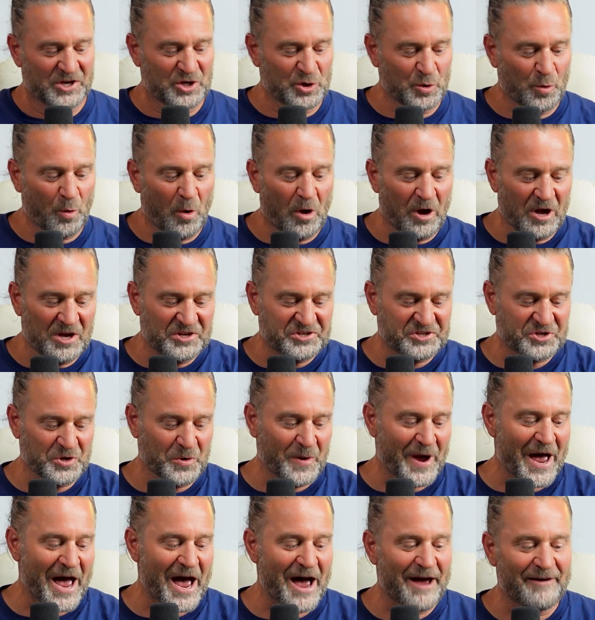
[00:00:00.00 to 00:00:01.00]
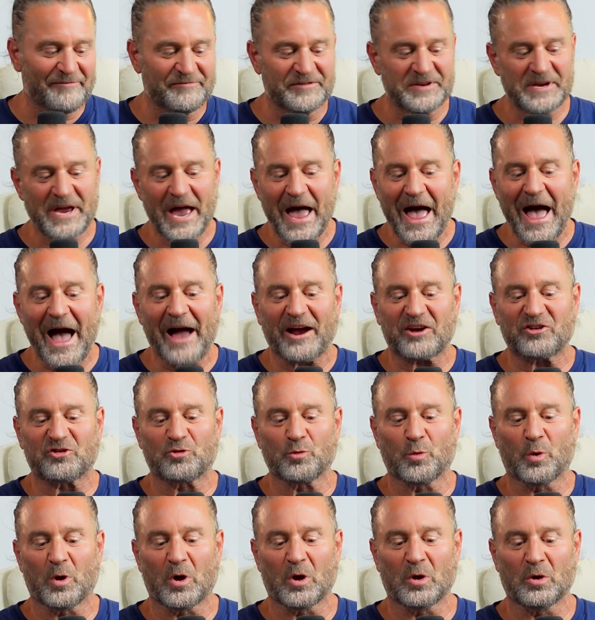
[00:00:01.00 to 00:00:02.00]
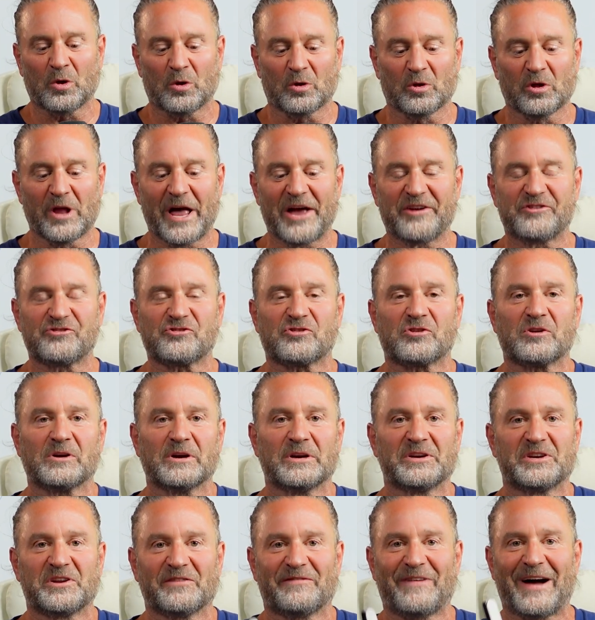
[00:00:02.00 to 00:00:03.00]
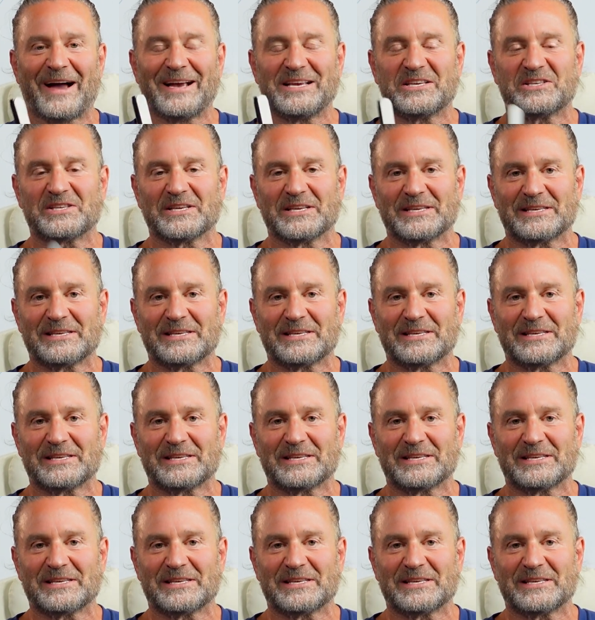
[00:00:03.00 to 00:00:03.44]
You also have the actual Ledger device